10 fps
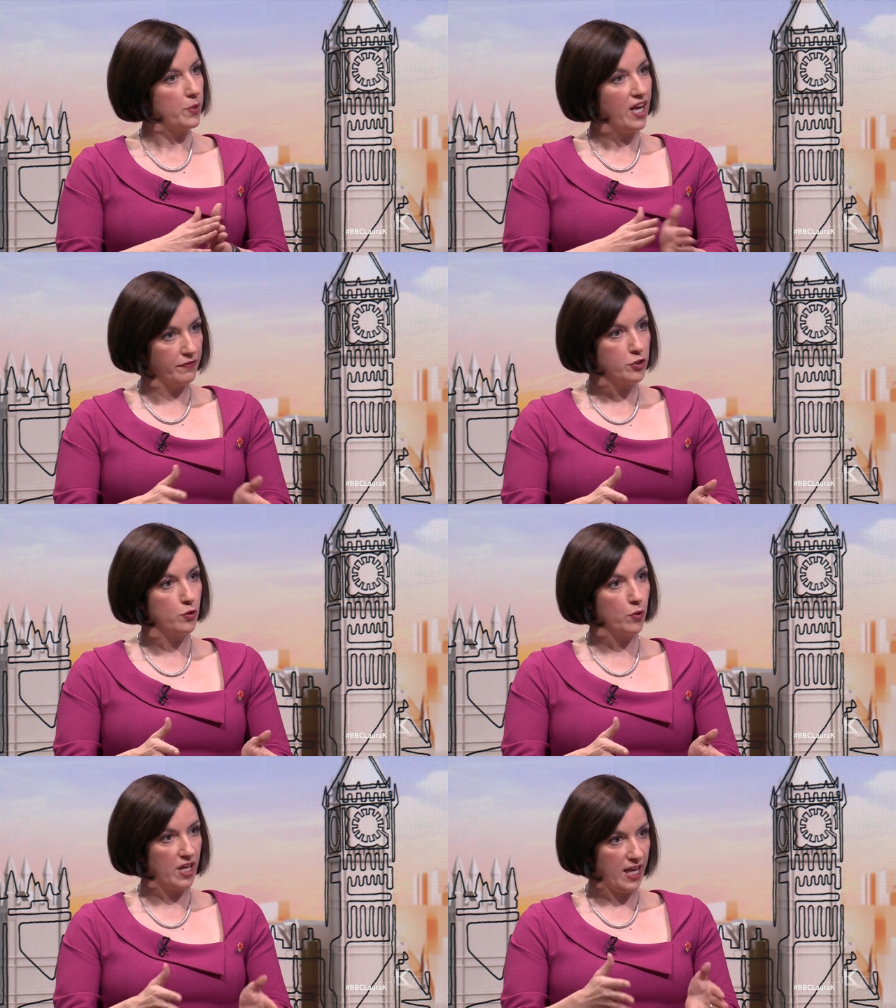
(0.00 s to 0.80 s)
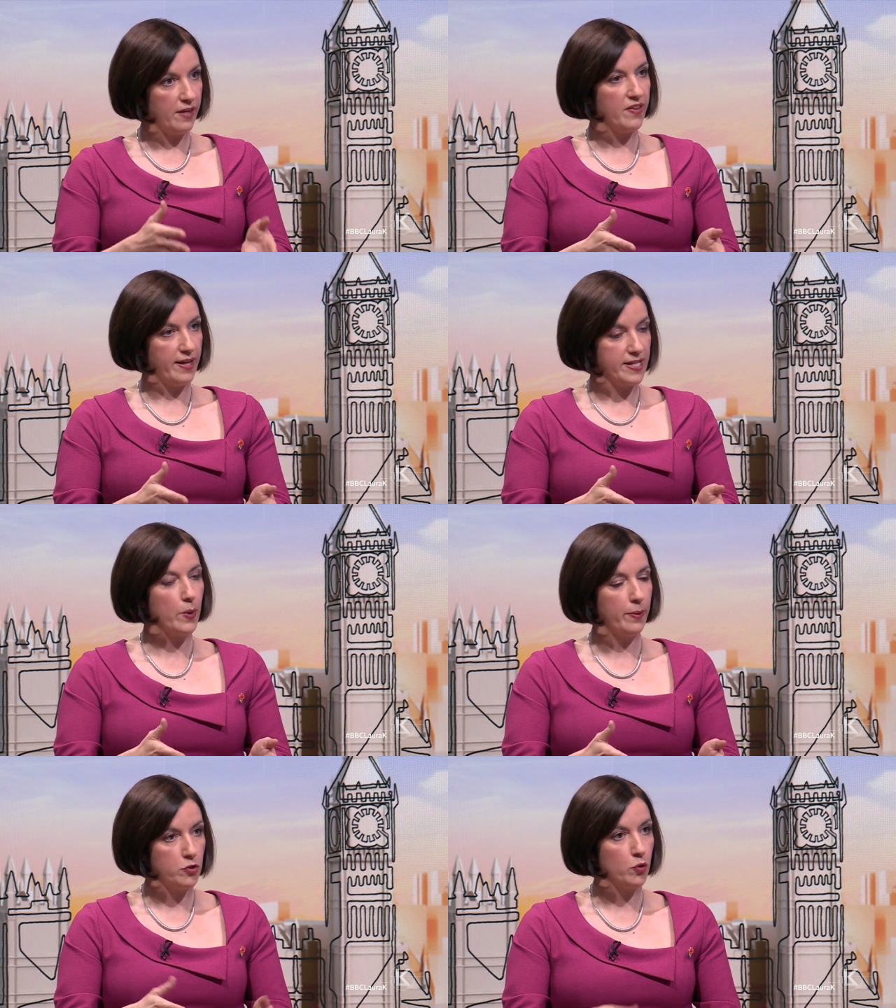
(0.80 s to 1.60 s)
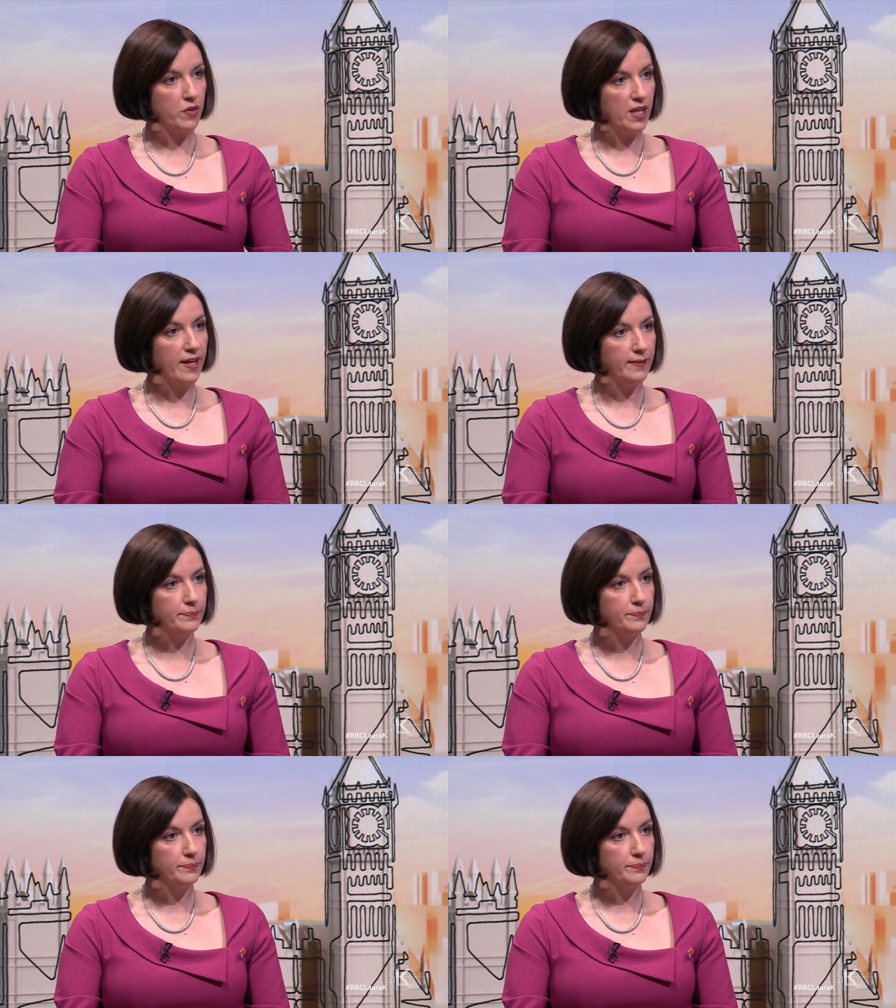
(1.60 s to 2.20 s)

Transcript: we have to draw the line, and that is where we draw the line.